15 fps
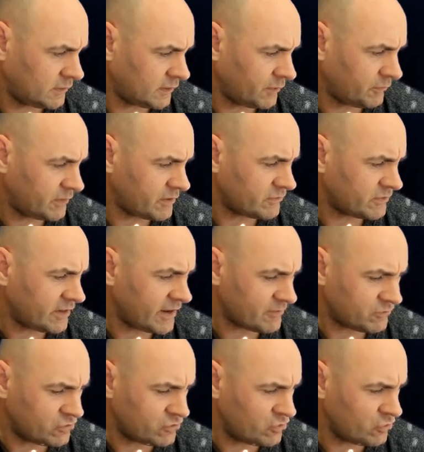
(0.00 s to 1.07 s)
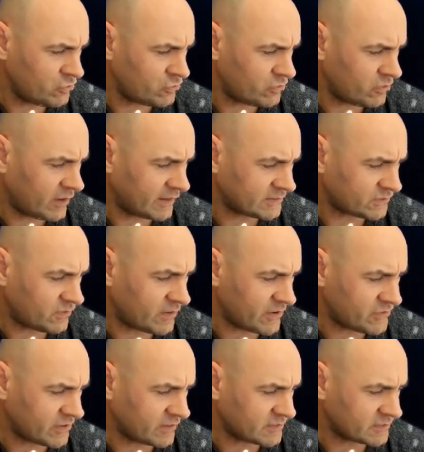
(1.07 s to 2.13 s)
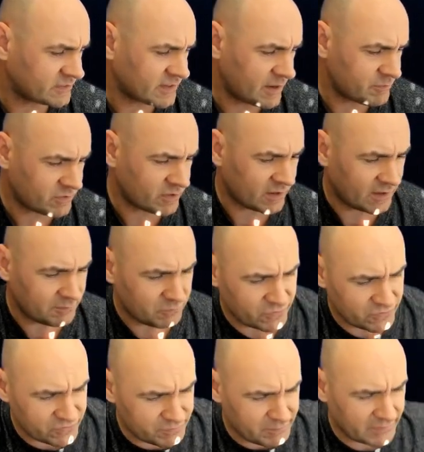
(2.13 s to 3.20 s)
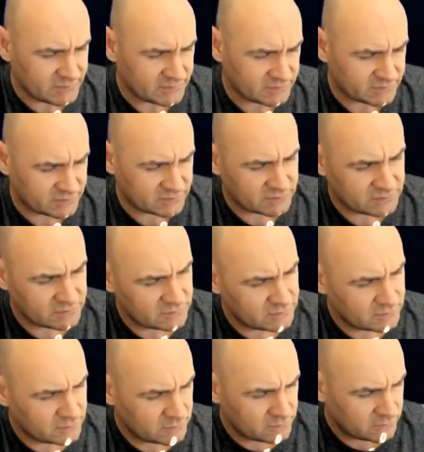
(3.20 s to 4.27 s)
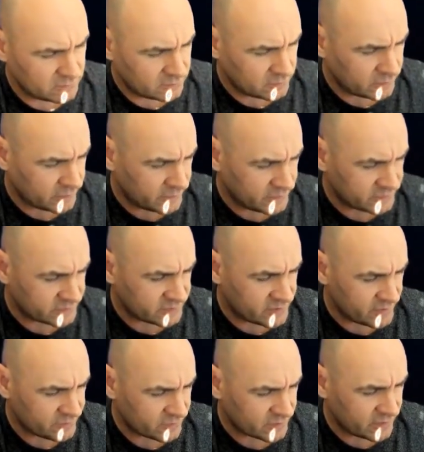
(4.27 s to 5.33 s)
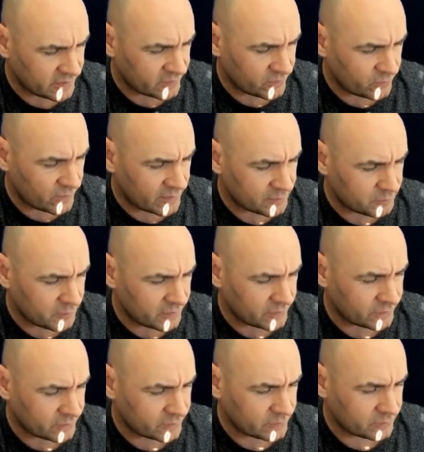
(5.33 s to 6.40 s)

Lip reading: We definitely have two lights flashing at the same time, which means it is definitely in the right mode.